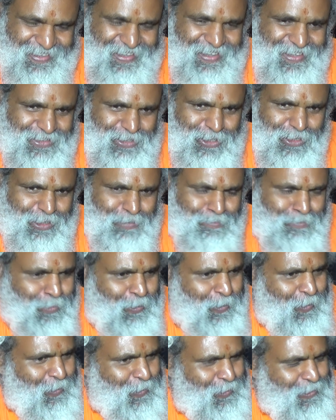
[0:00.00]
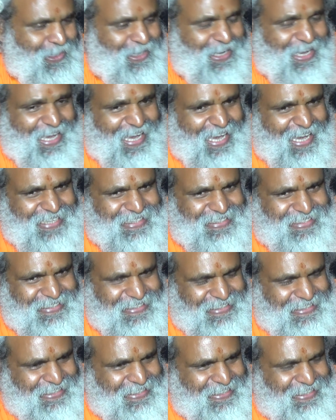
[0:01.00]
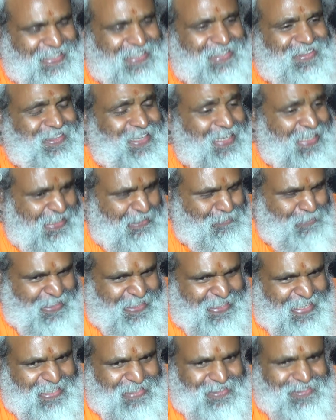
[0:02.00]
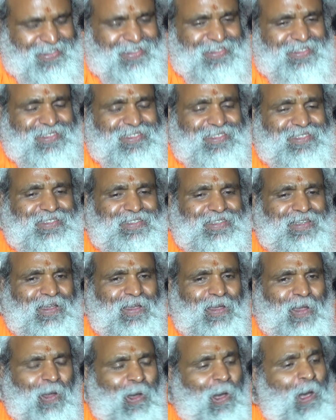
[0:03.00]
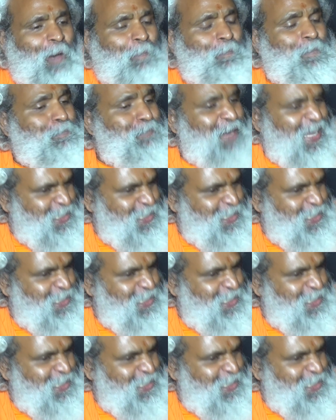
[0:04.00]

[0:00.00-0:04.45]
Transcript: So the more I see the limitations of my